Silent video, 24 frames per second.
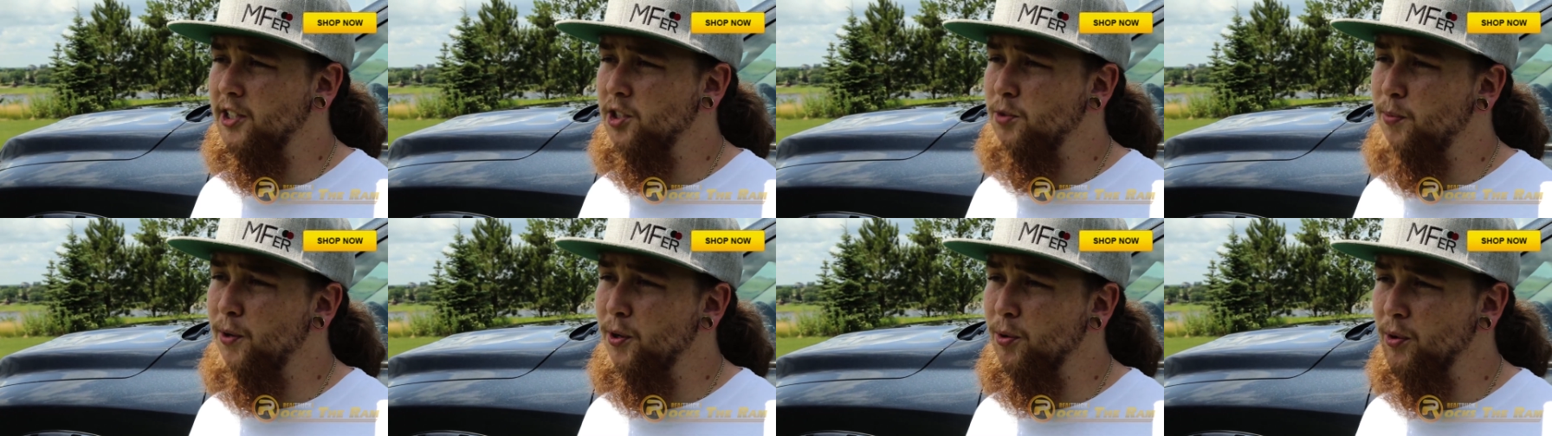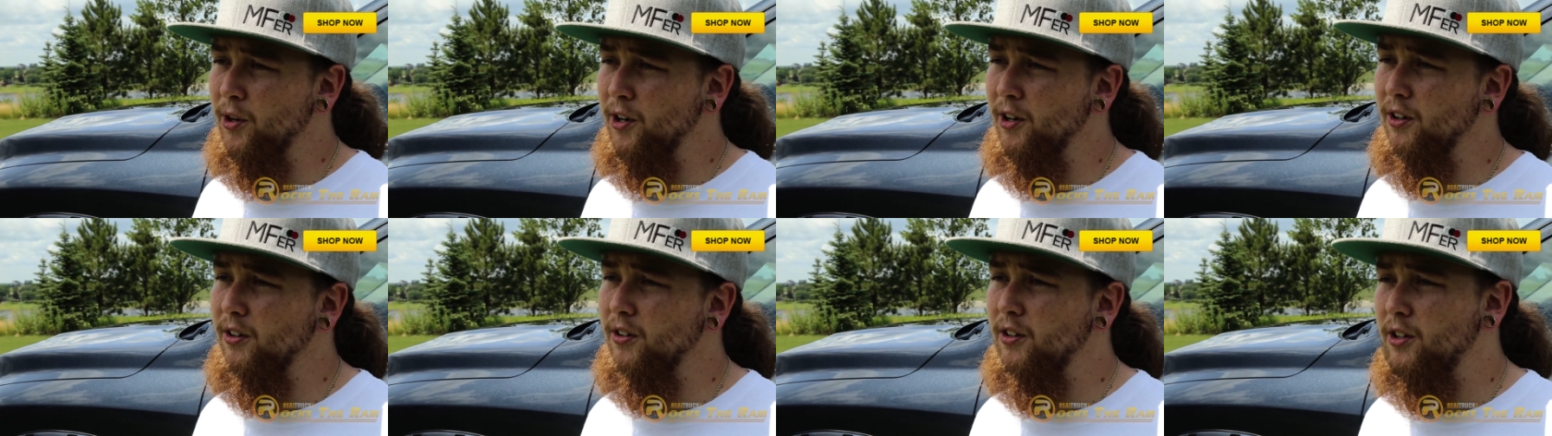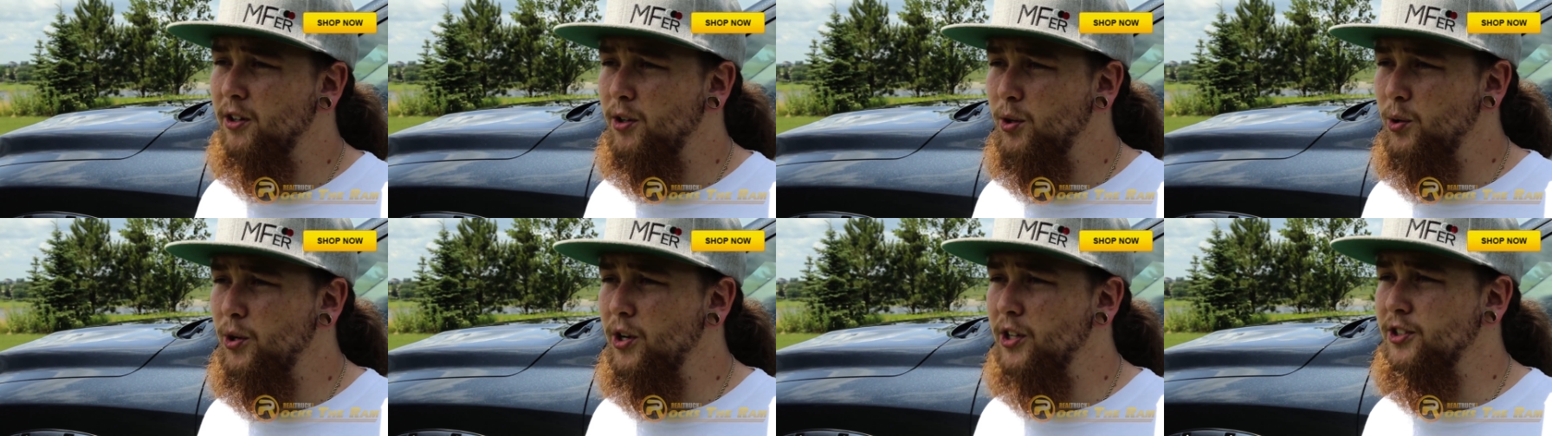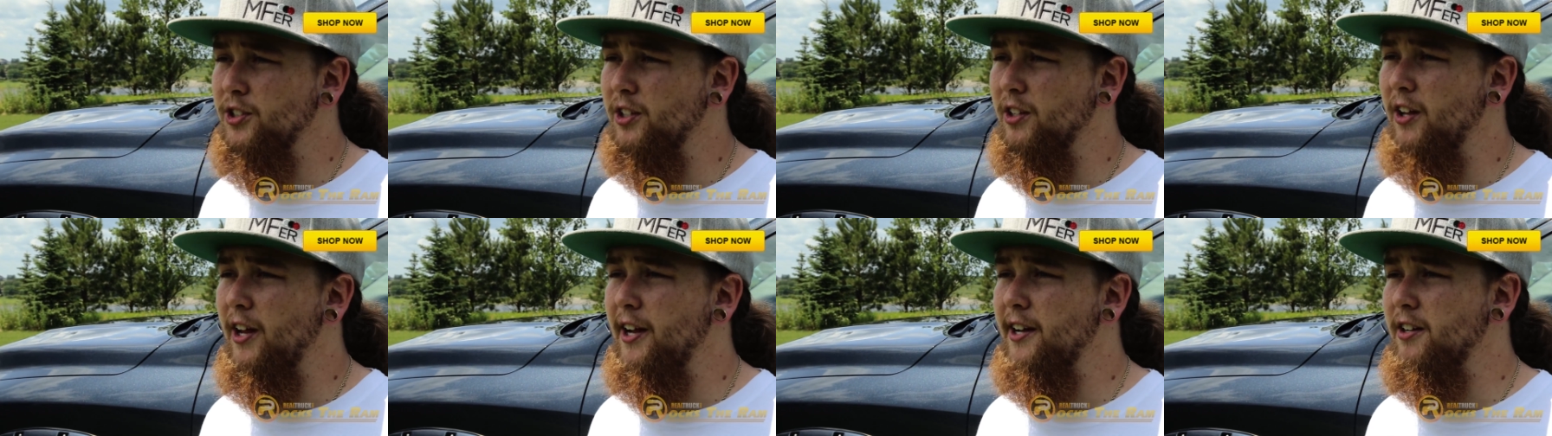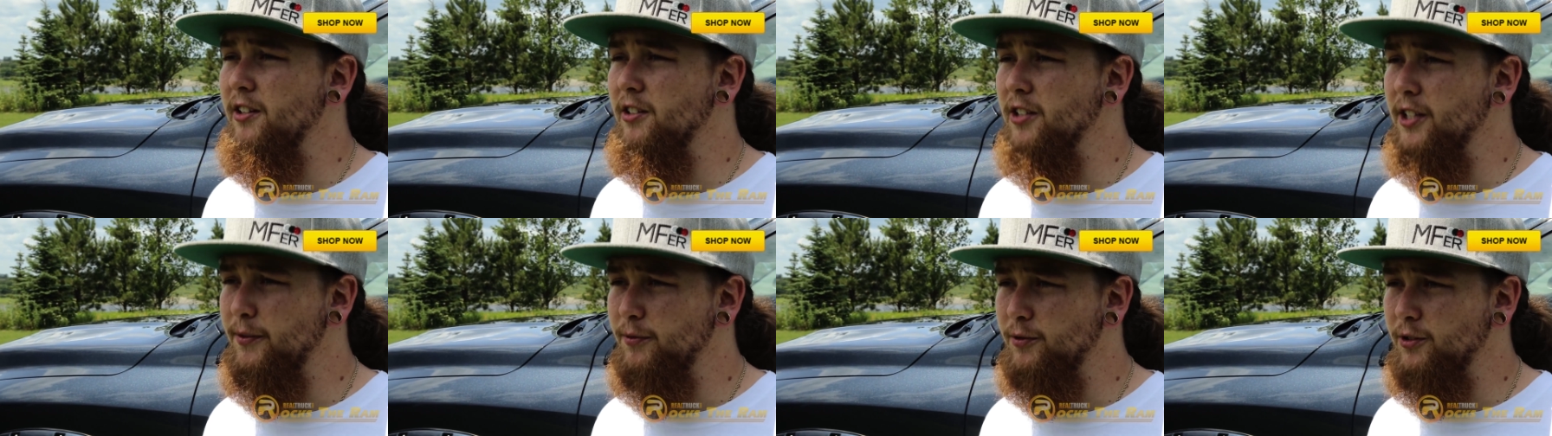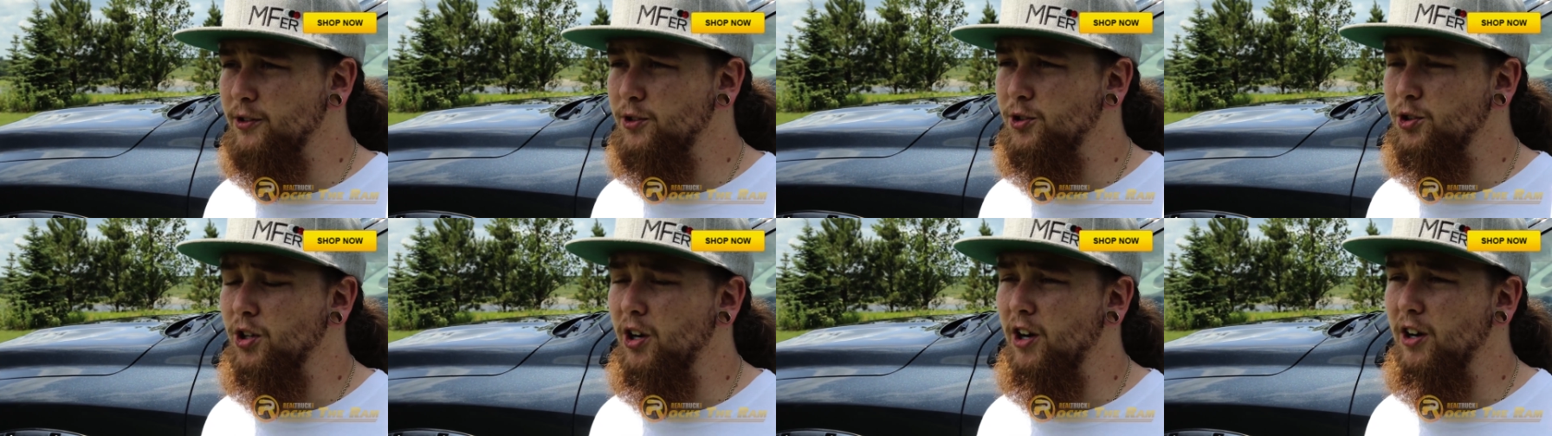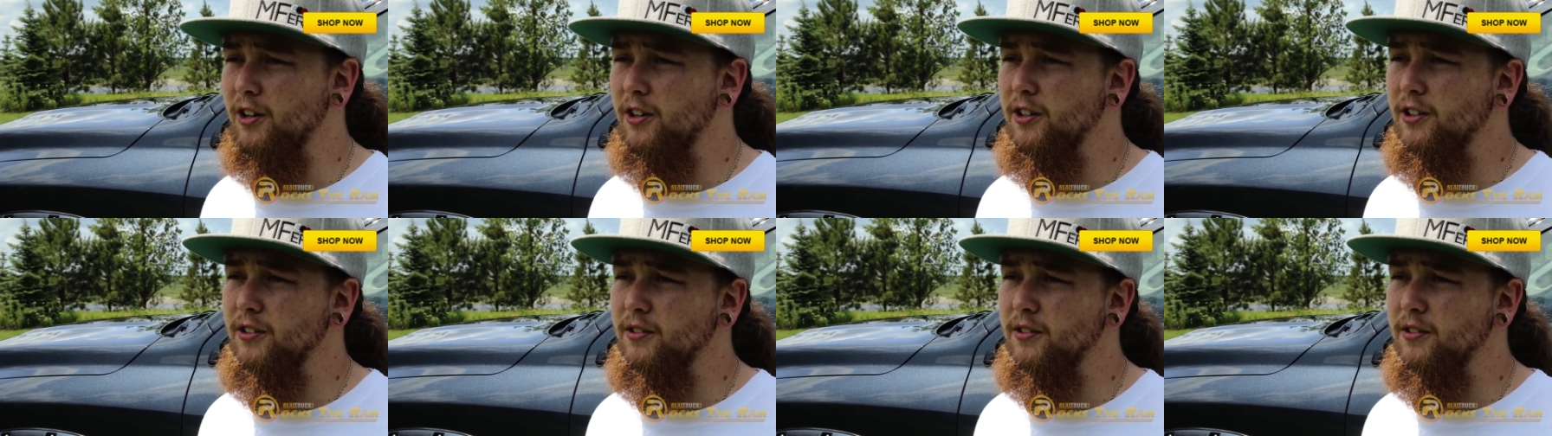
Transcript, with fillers: Let's be real, who doesn't like a lifted truck?